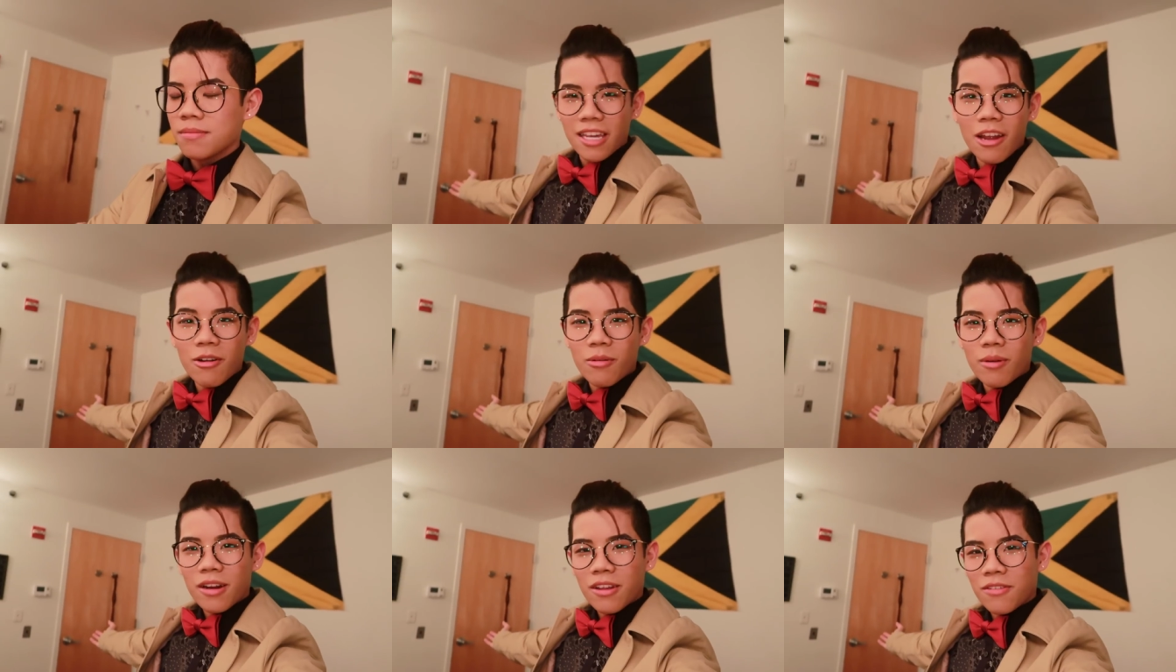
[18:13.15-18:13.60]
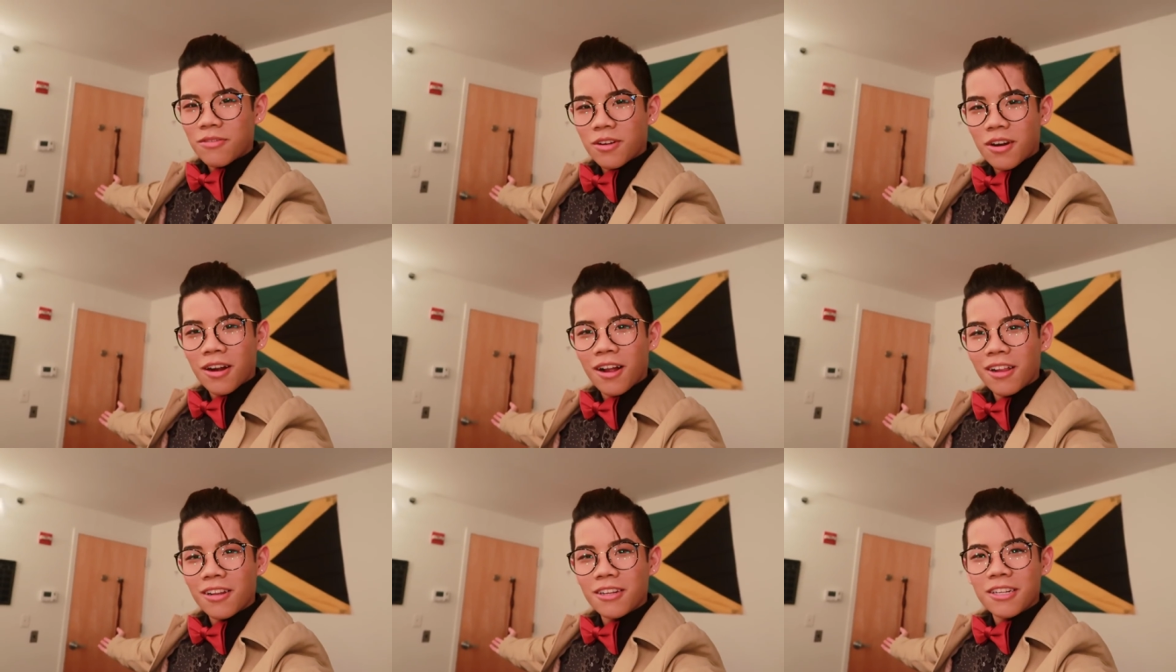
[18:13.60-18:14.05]
get ready for
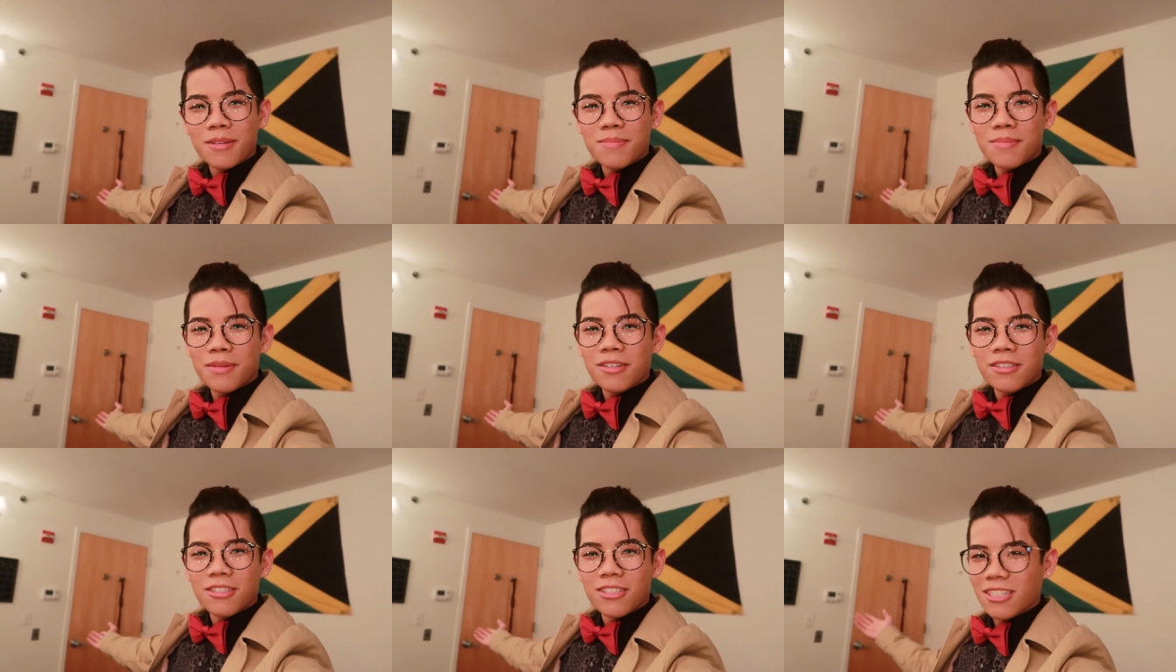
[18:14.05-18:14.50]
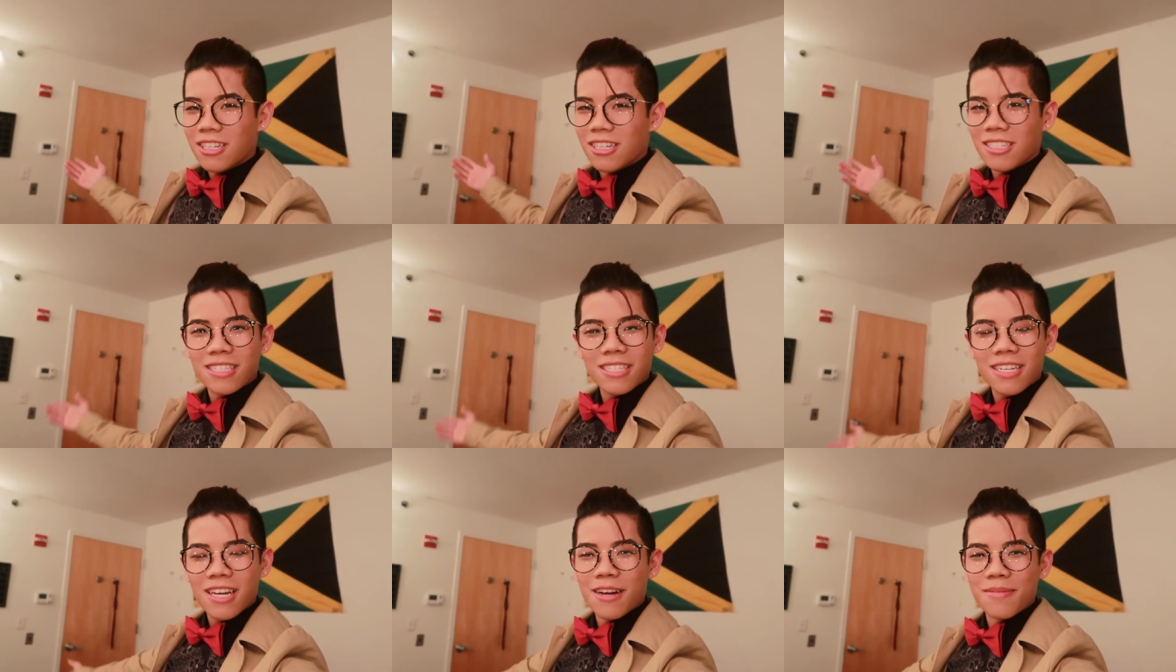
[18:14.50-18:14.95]
holiday merch
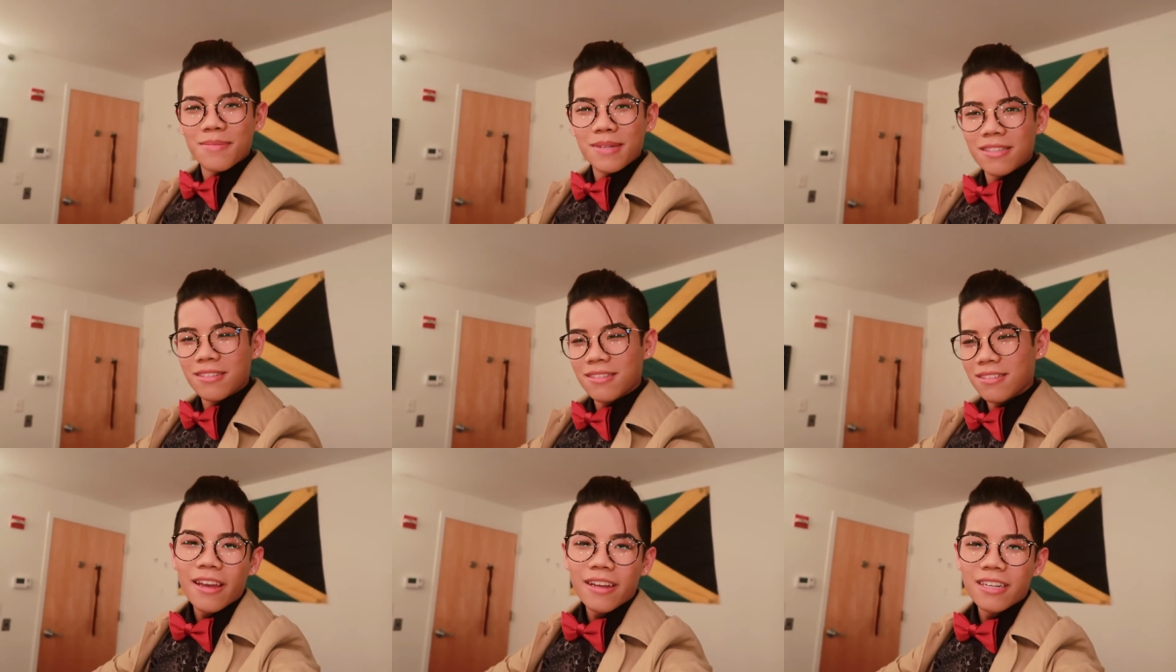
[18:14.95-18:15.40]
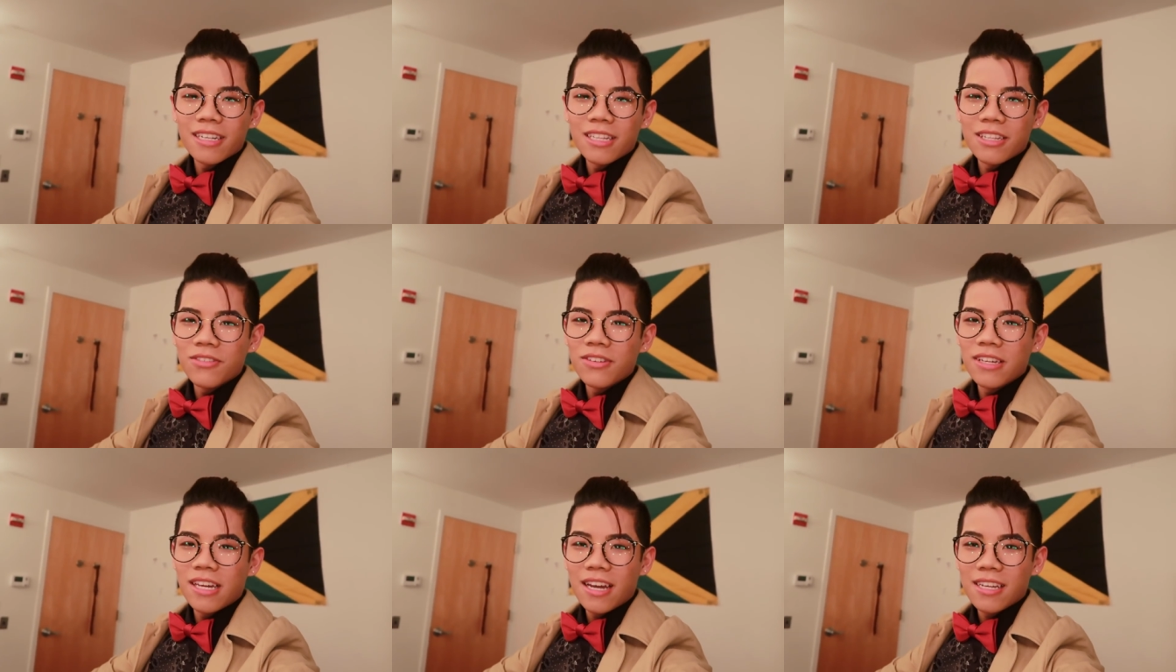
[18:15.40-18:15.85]
it's coming and I
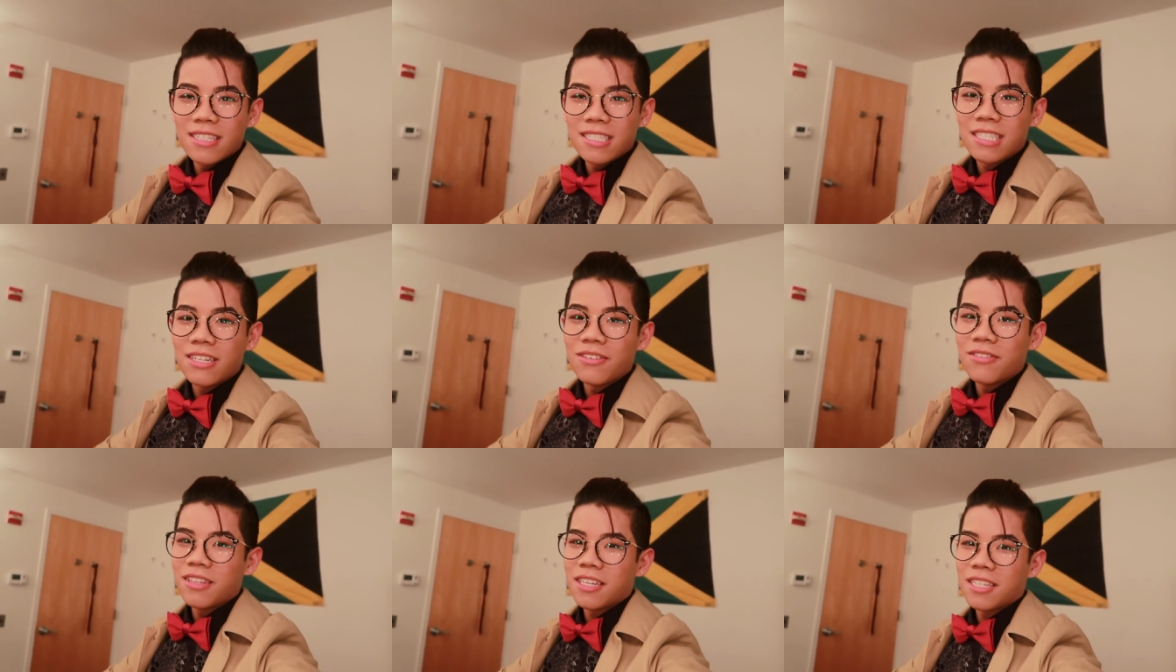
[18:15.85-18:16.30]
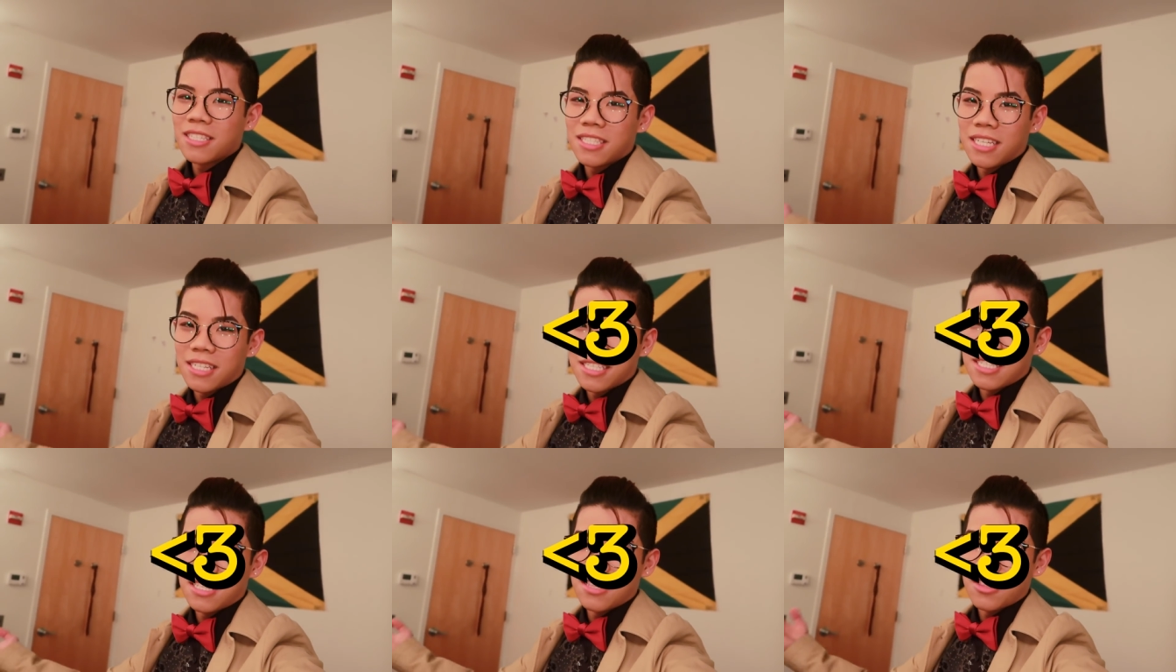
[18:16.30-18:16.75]
love you guys and everything is
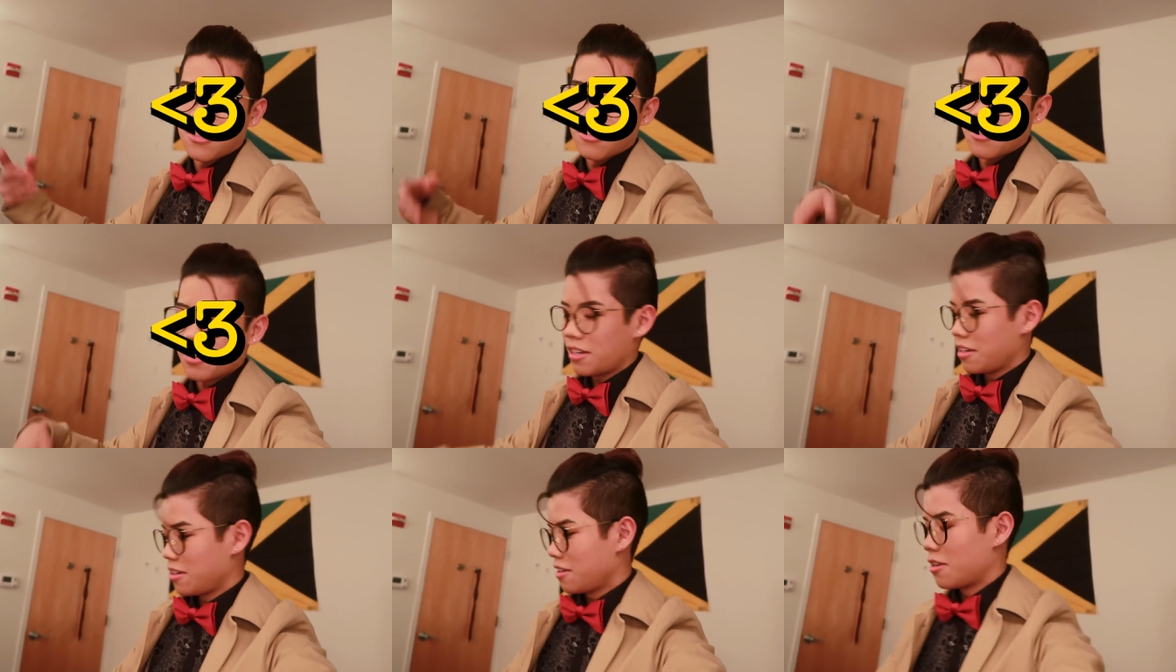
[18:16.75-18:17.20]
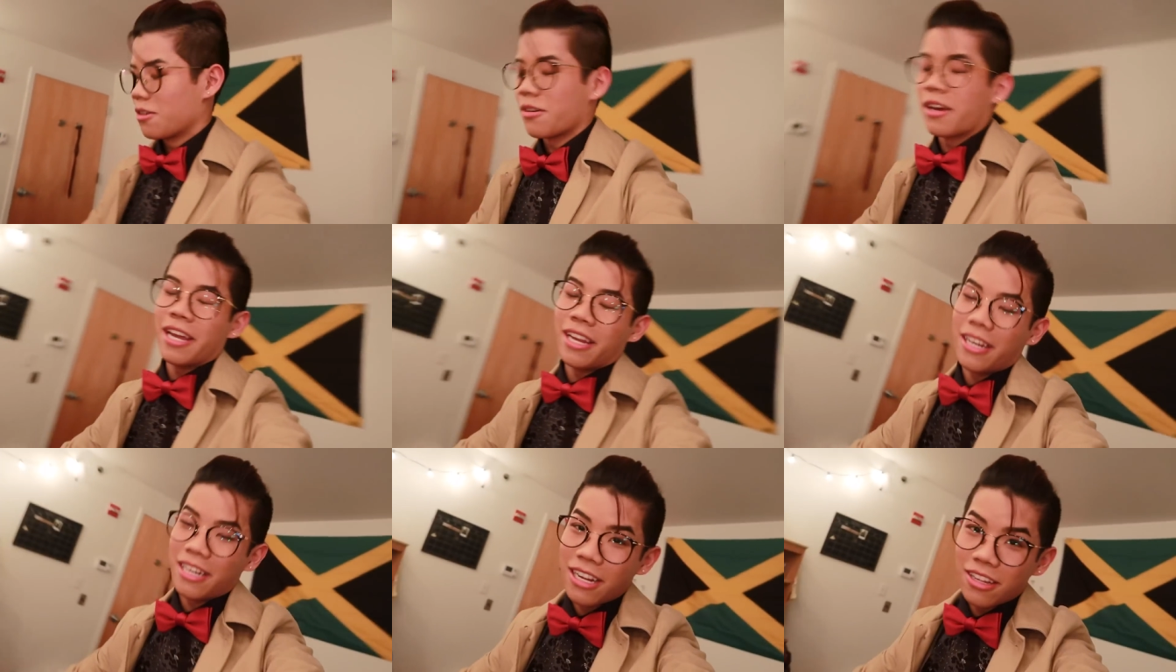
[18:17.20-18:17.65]
less than three okay